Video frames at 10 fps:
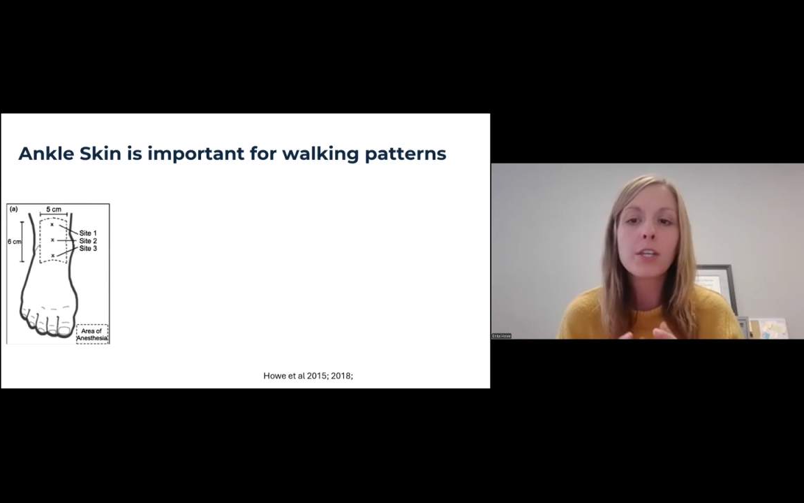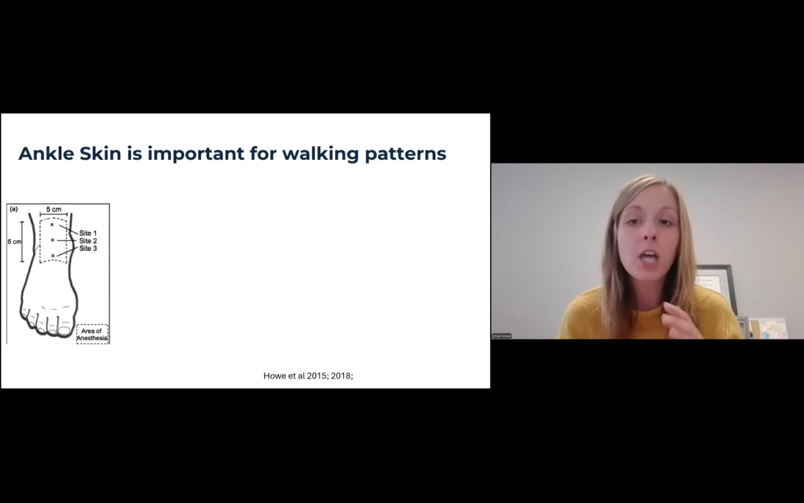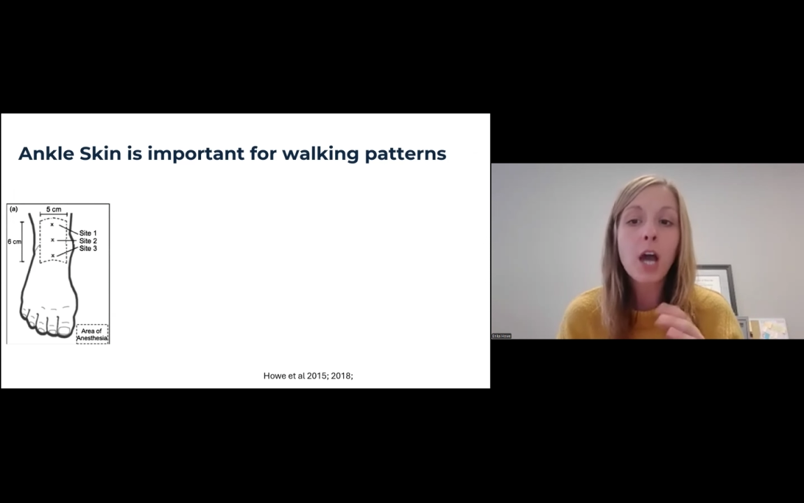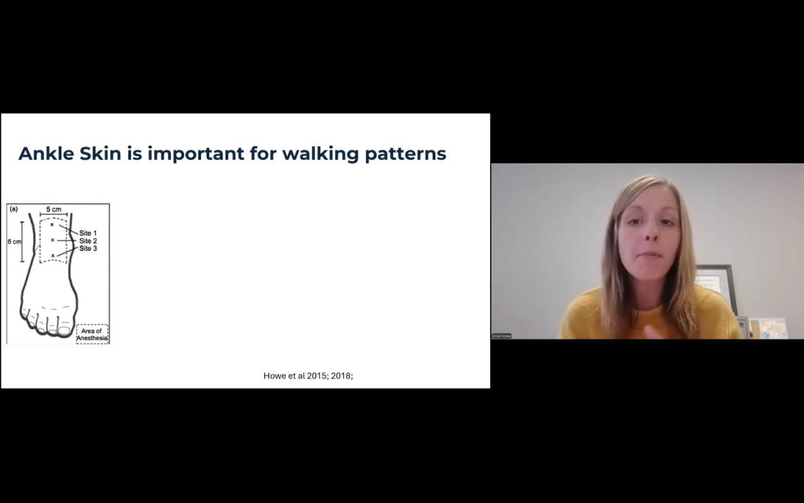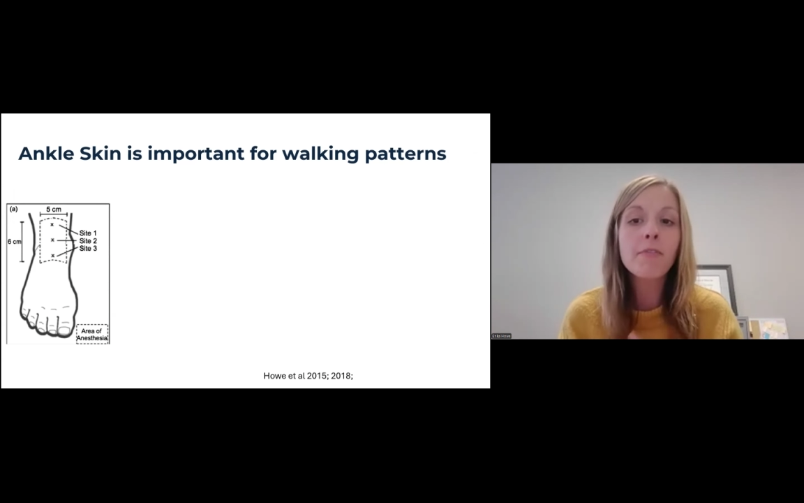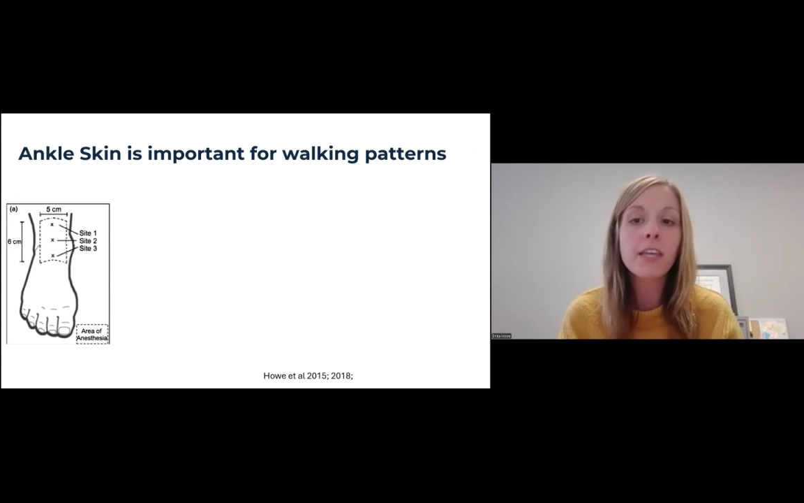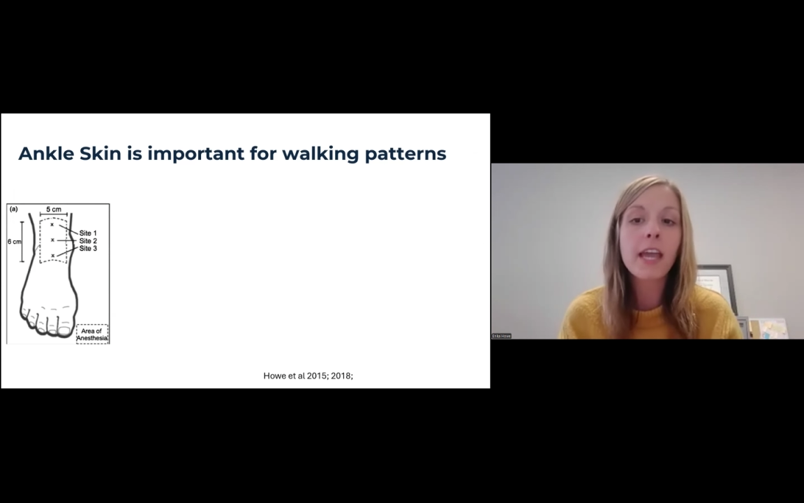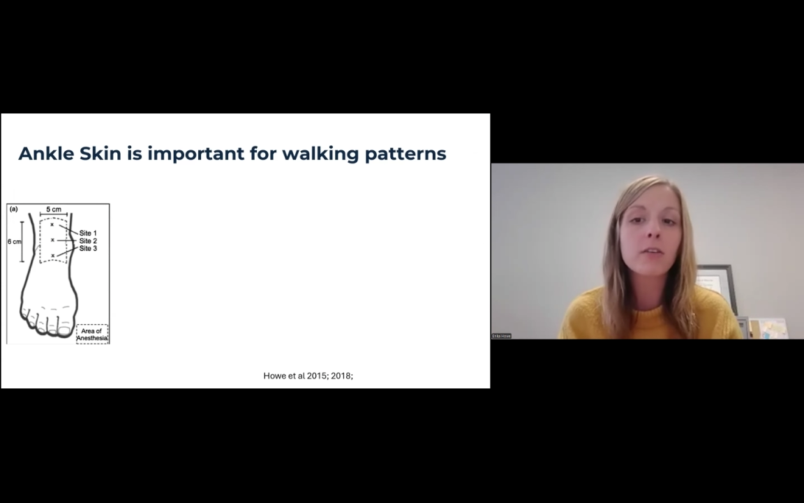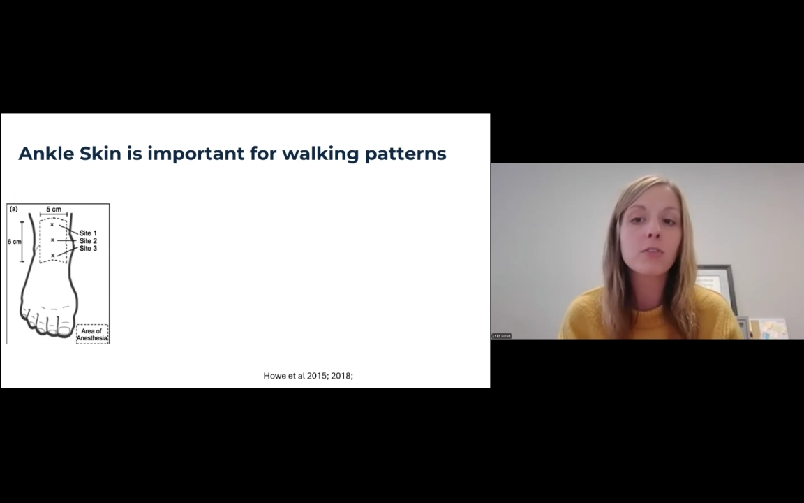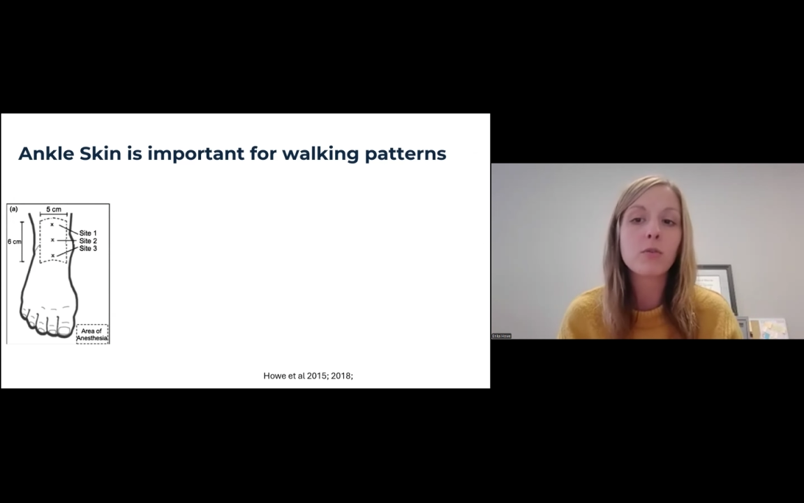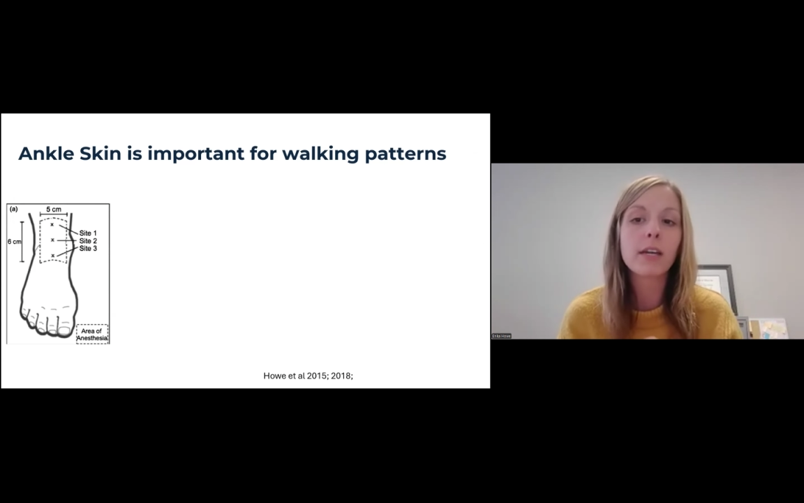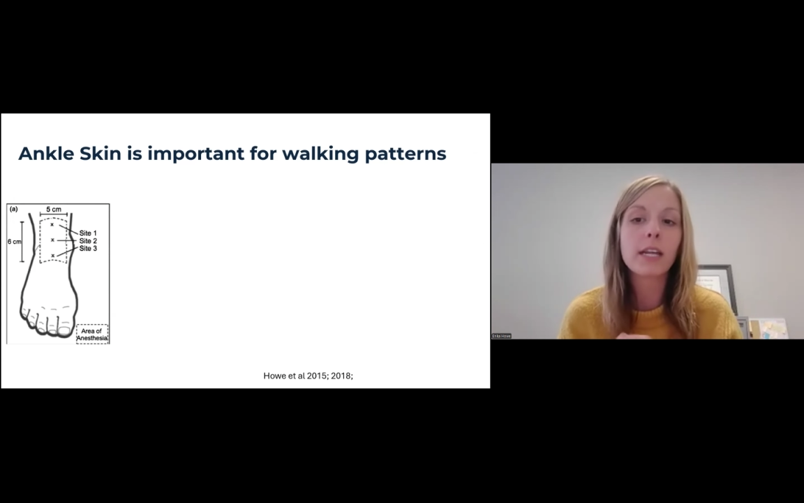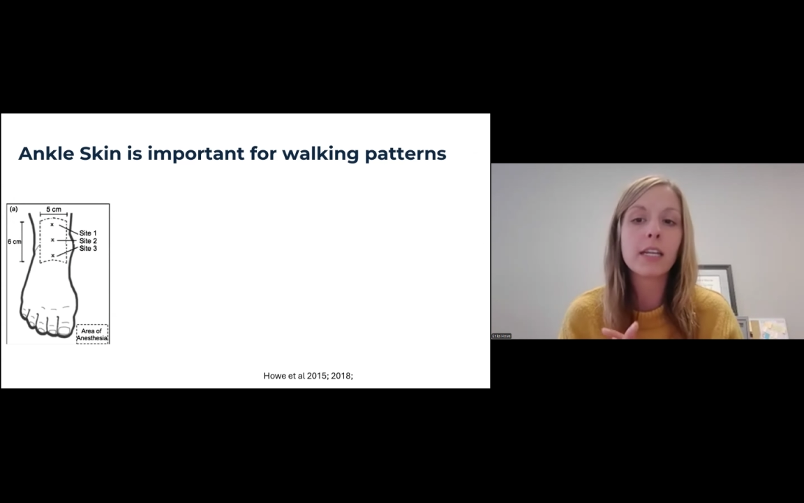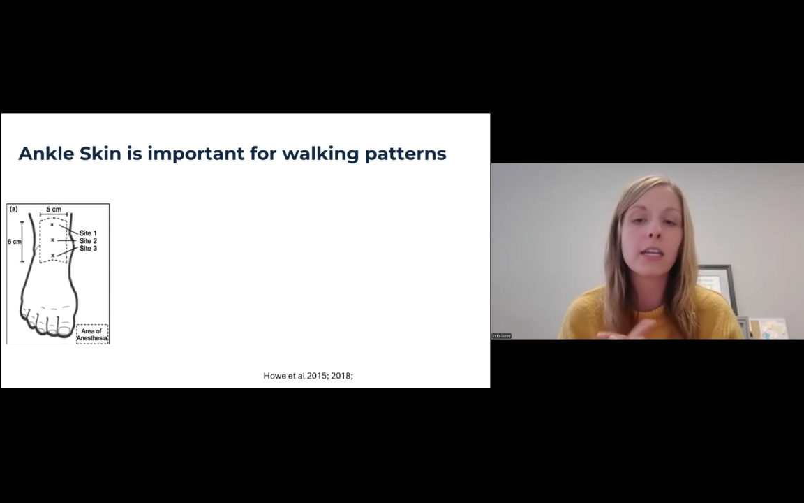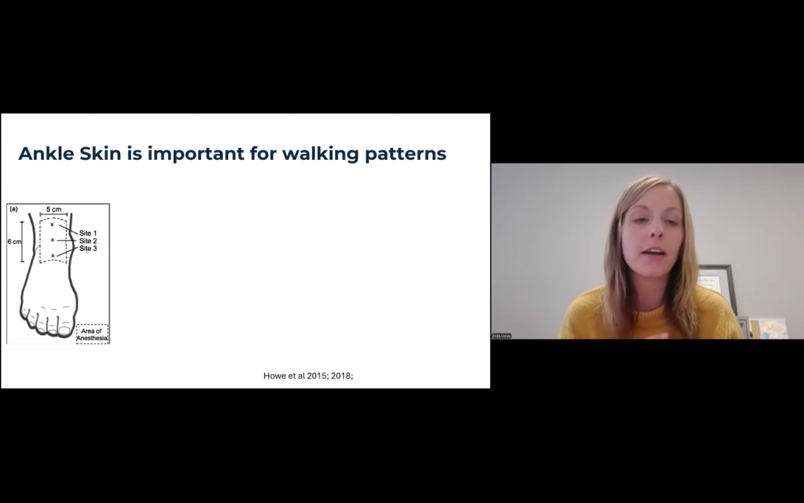the top of the ankle joint
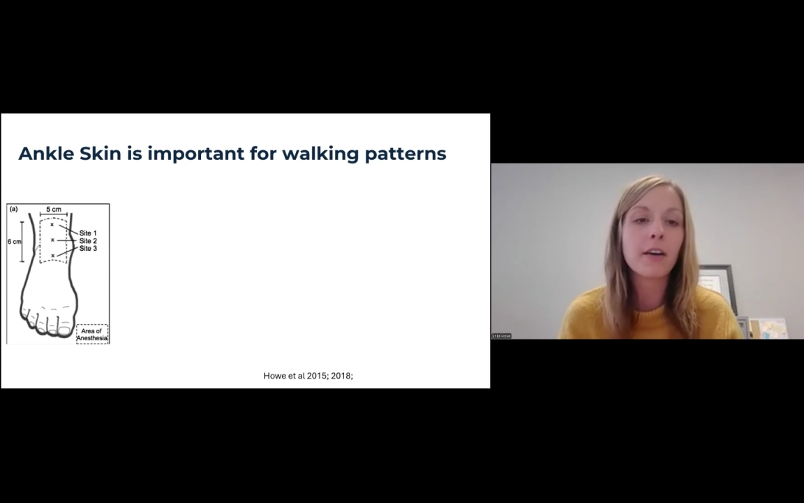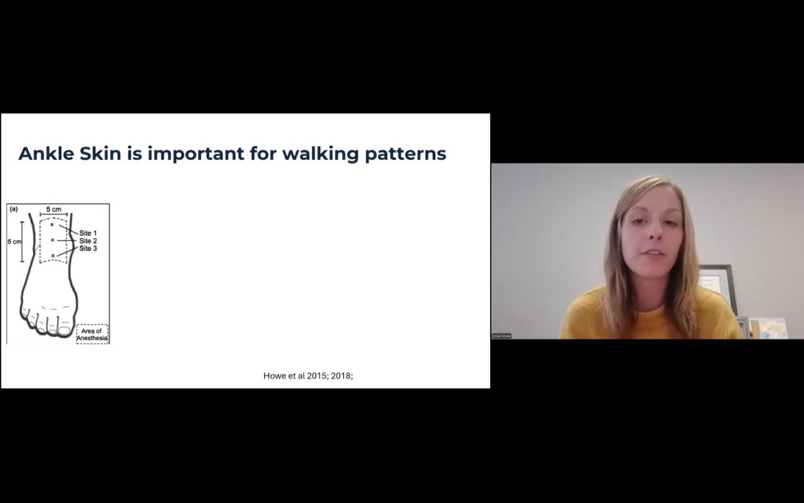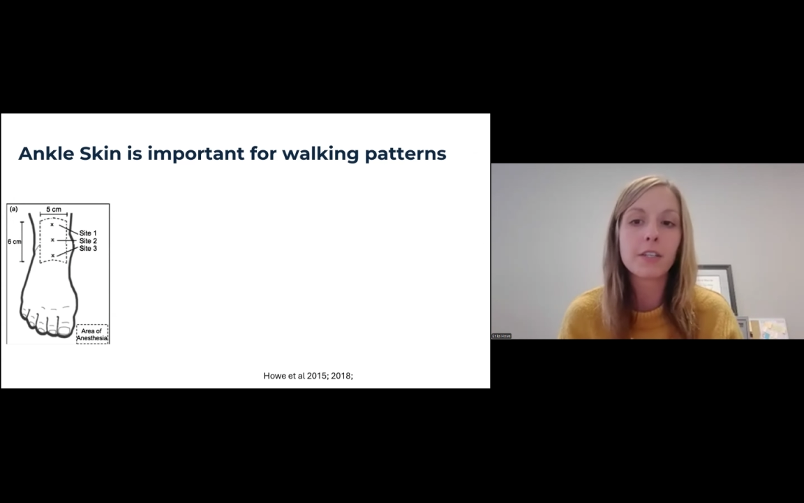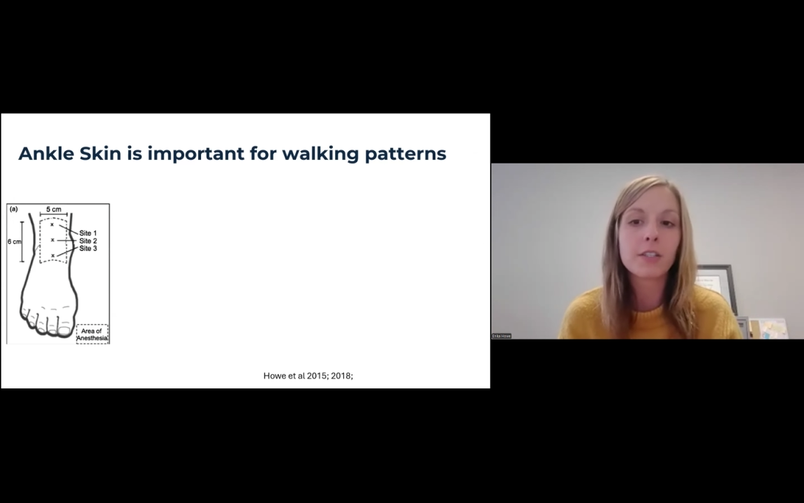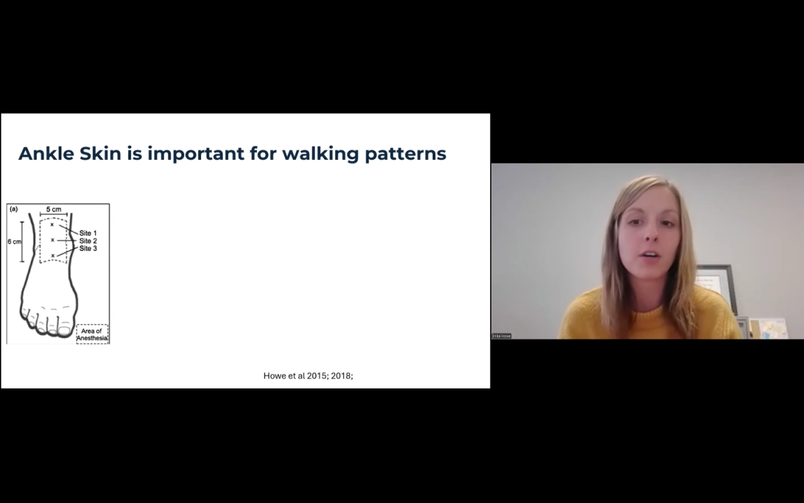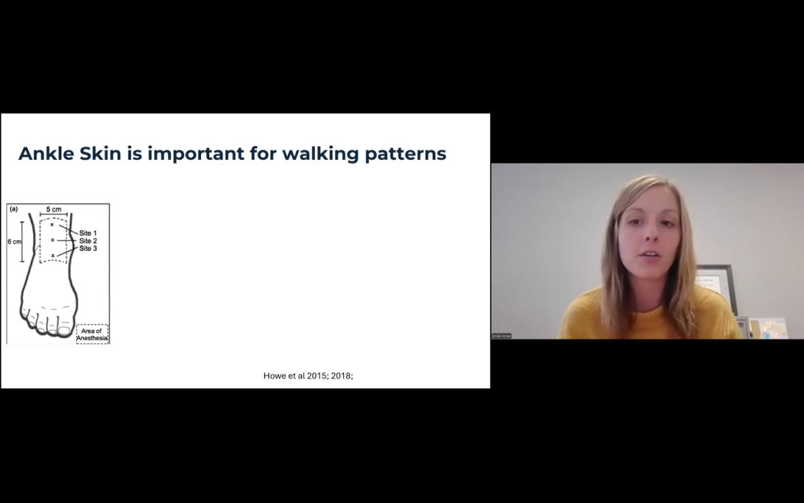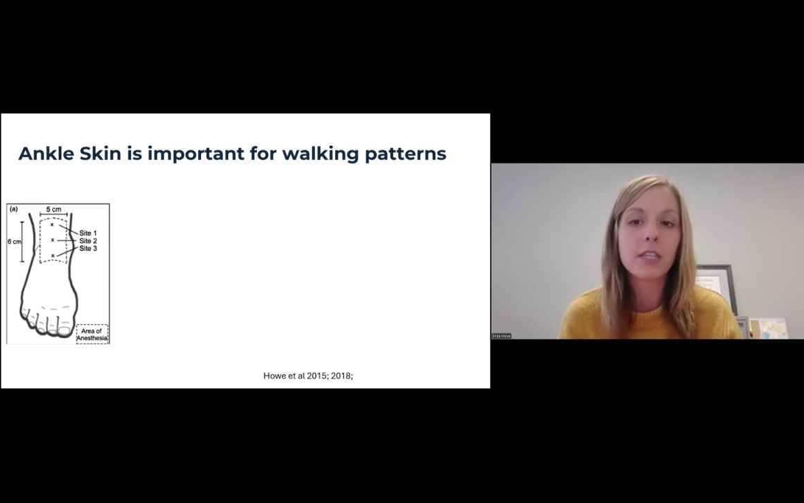in young healthy adults,